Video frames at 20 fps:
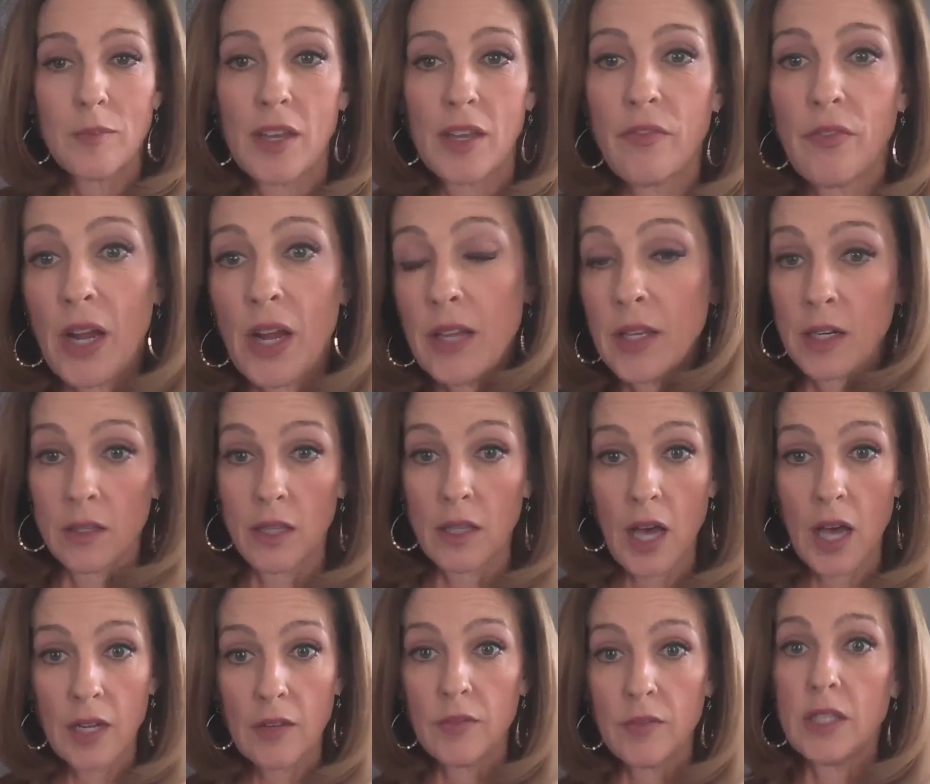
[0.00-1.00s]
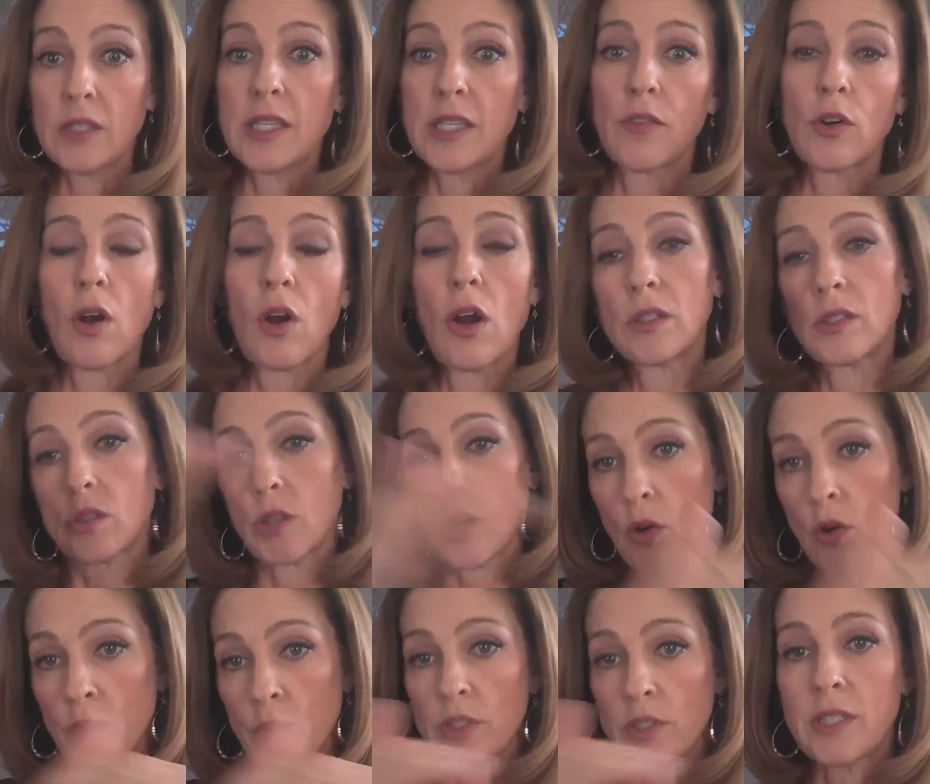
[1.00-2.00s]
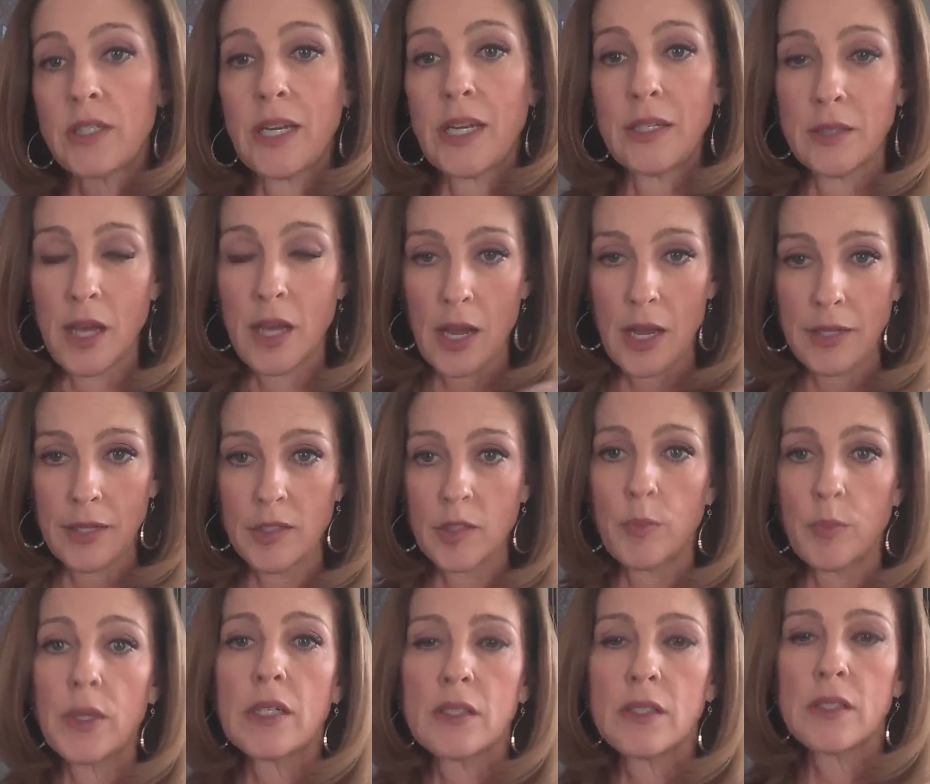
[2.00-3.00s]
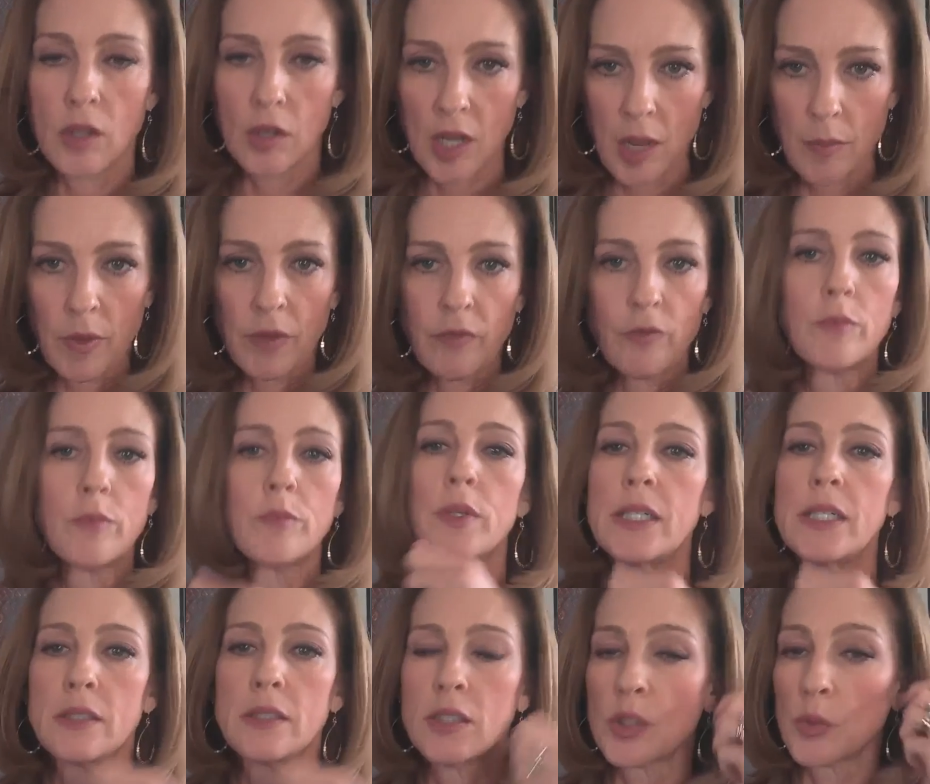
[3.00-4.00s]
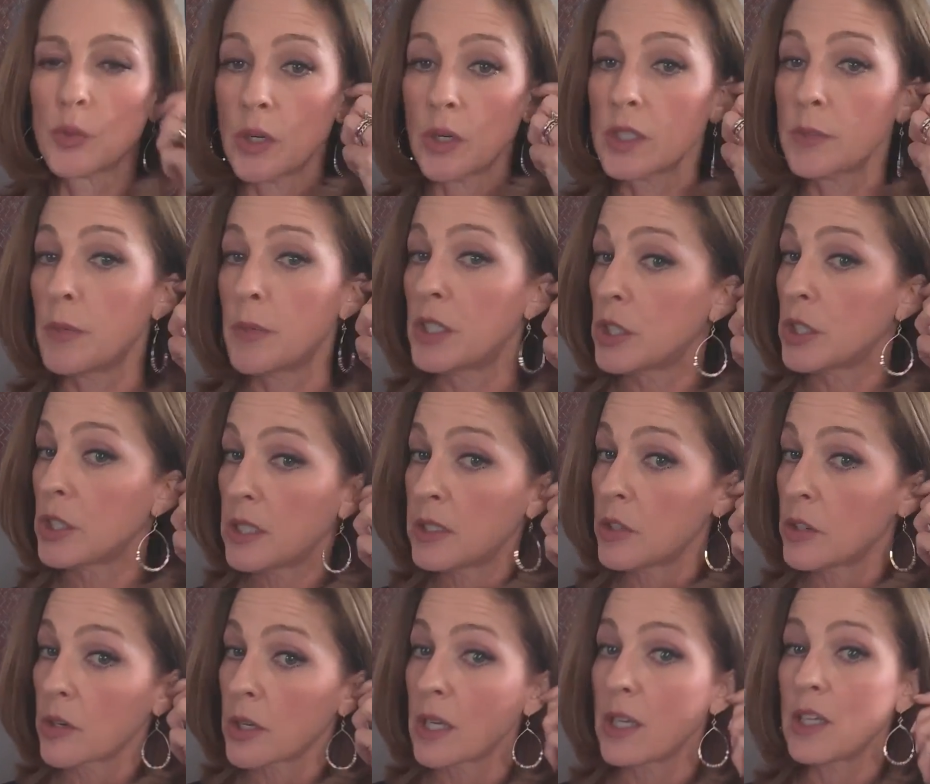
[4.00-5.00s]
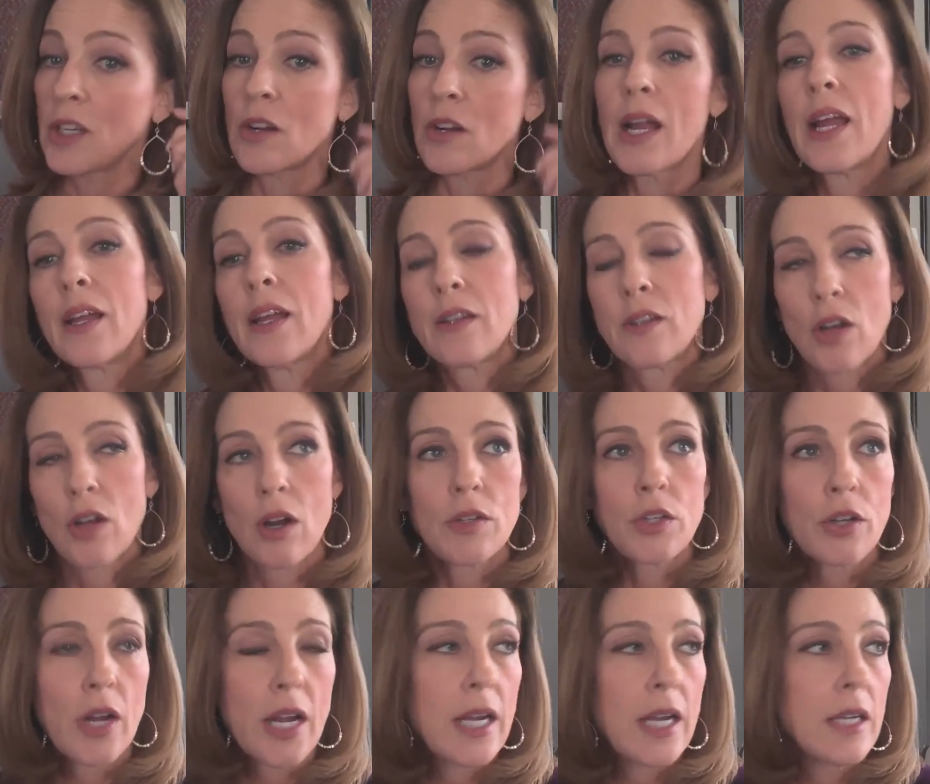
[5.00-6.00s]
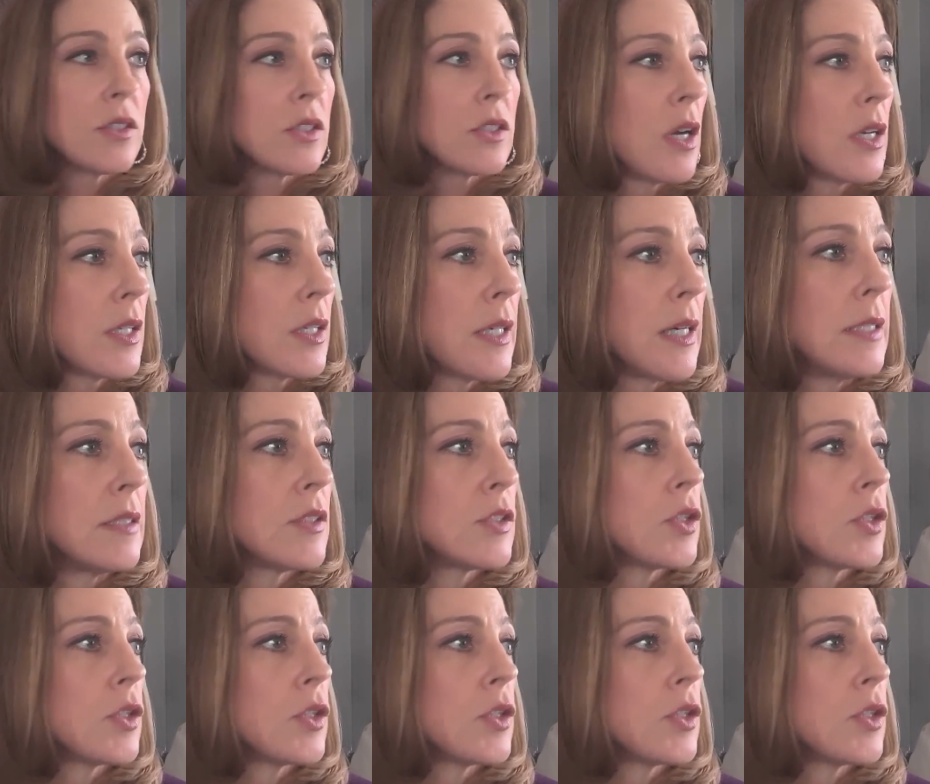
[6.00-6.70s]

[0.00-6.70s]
they find that a lot of these have crossed over state lines because they're coming from places where it's much easier to get your hands on guns.